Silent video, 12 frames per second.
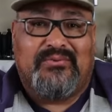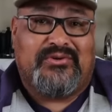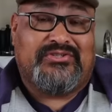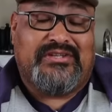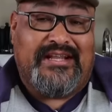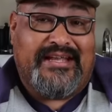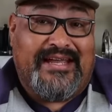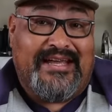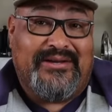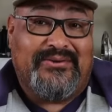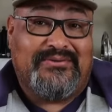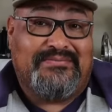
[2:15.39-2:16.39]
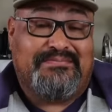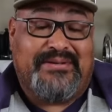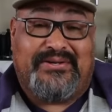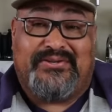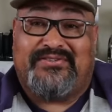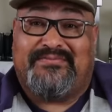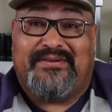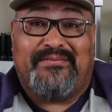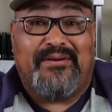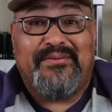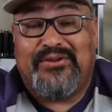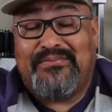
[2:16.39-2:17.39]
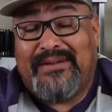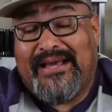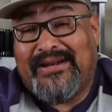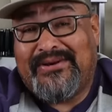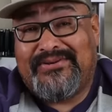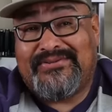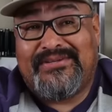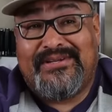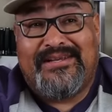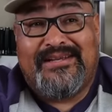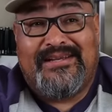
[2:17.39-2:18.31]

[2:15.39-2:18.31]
We're selling out, pictures of my barbecue platters.